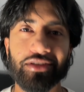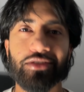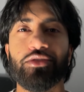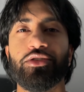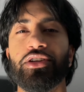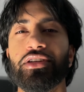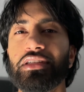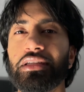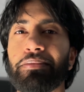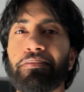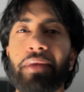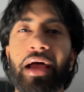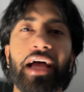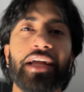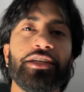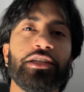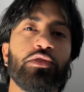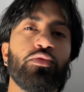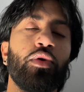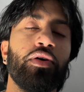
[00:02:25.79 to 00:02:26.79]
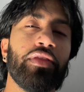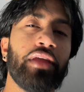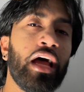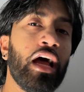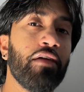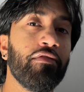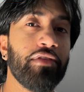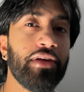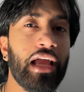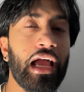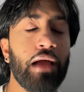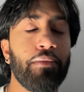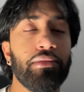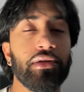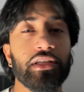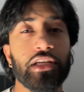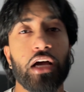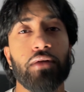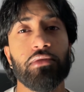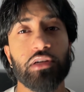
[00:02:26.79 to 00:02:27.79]
So just imagine when the halving
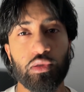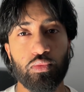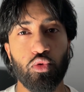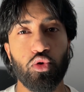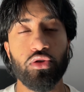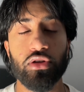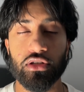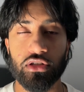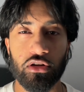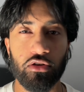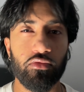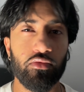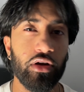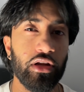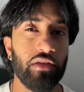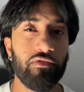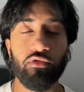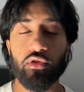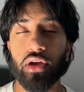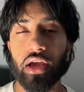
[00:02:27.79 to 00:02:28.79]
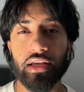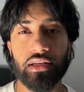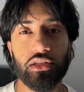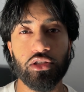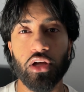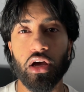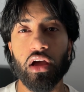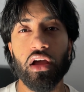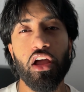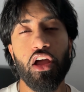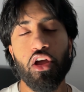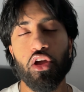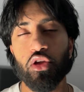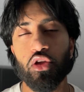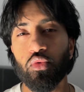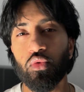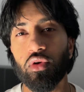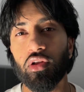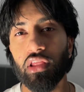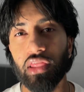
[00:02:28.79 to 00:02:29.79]
happens, how much more this could run. If you guys thought
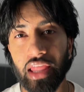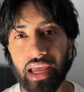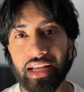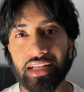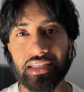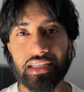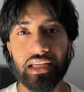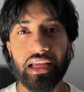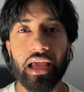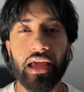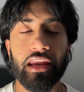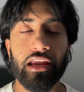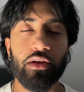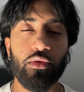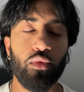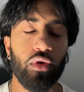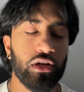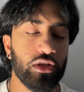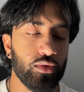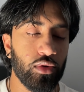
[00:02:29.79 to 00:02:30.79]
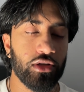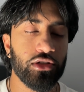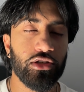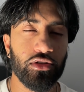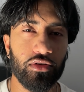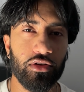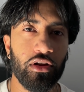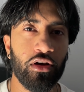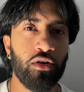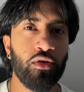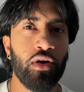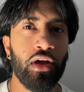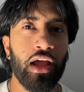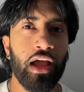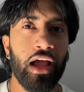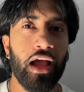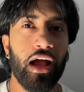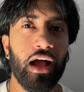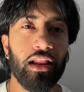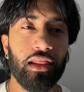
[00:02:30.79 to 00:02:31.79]
you were late to get in, I just want you to know
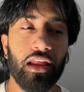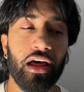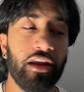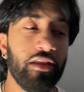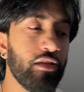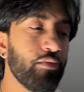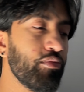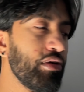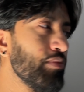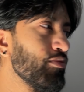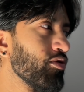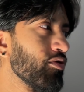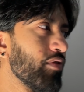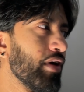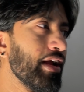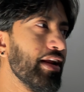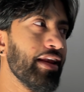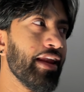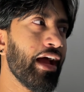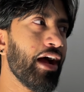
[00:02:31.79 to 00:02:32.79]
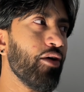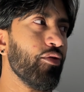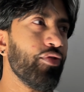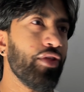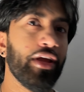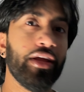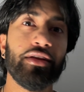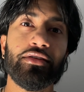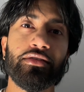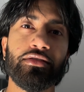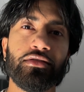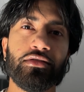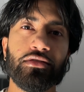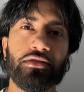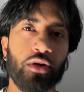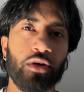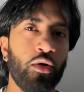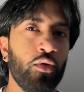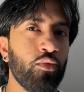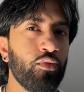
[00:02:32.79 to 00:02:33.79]
a lot of the people right now, they
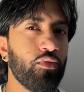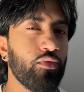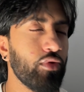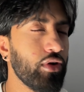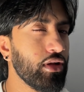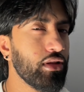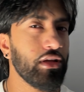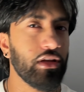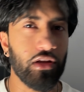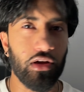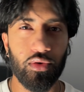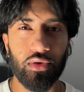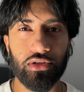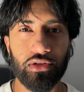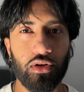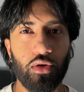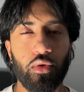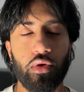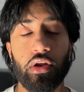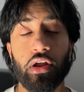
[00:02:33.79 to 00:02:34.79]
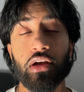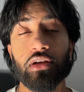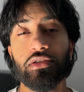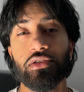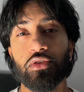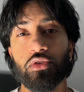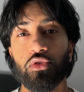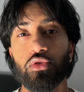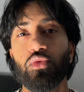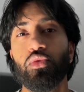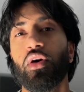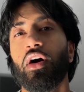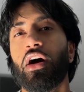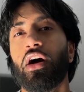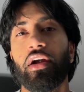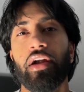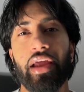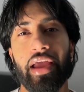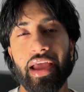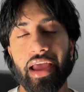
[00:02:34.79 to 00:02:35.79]
don't really know what's going on. So you
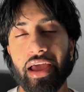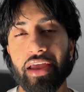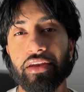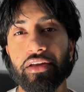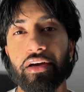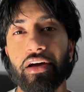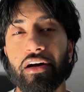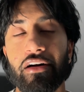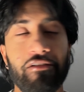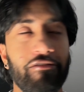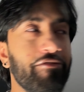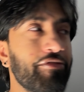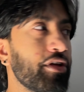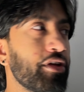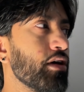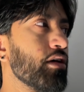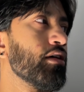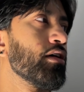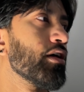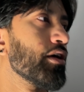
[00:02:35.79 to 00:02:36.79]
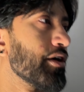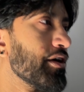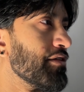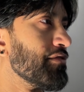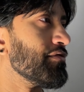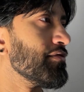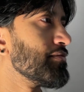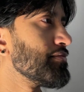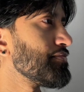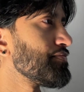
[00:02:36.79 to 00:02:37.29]
are ahead of the curve.